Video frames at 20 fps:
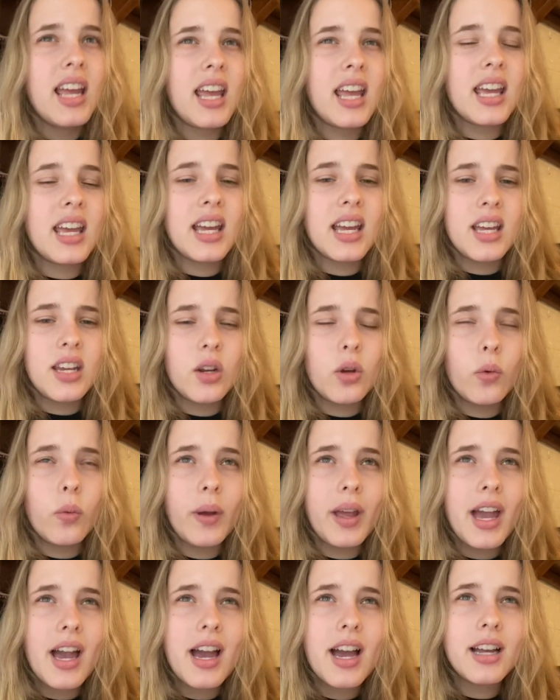and
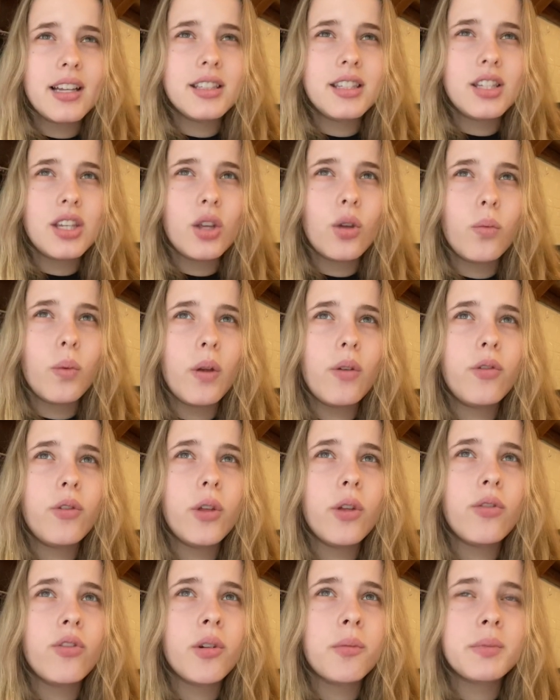we
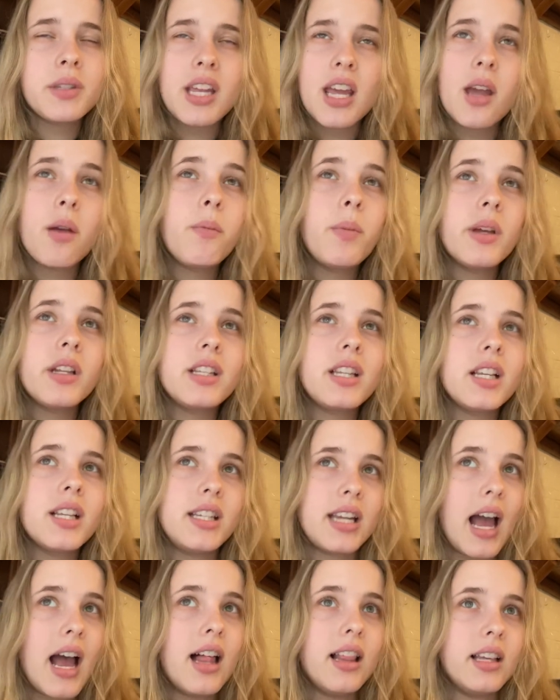flew from Tampa to
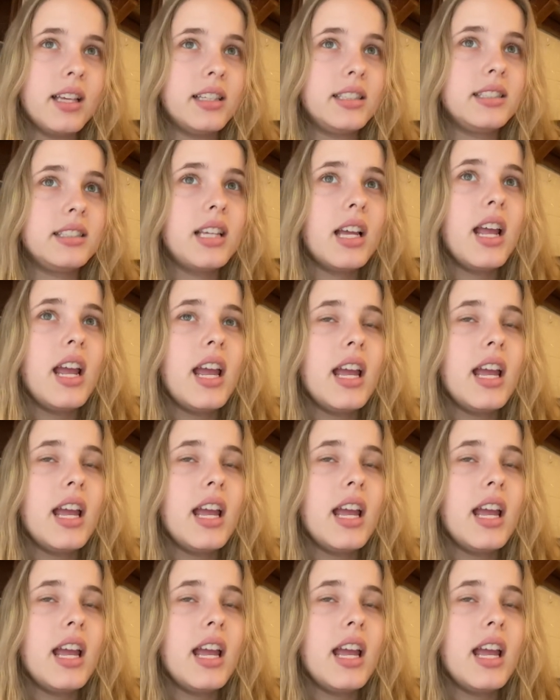Dallas,